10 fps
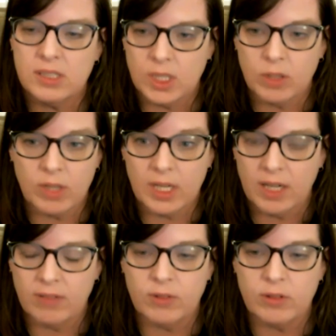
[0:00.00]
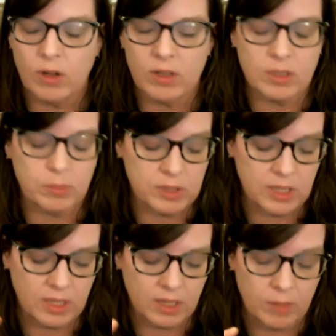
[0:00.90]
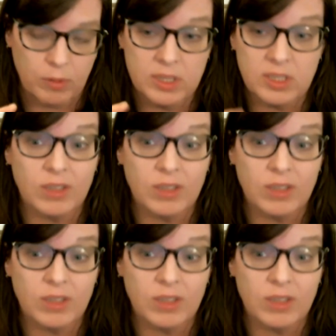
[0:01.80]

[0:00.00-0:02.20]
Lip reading: like I've gone to present at libraries.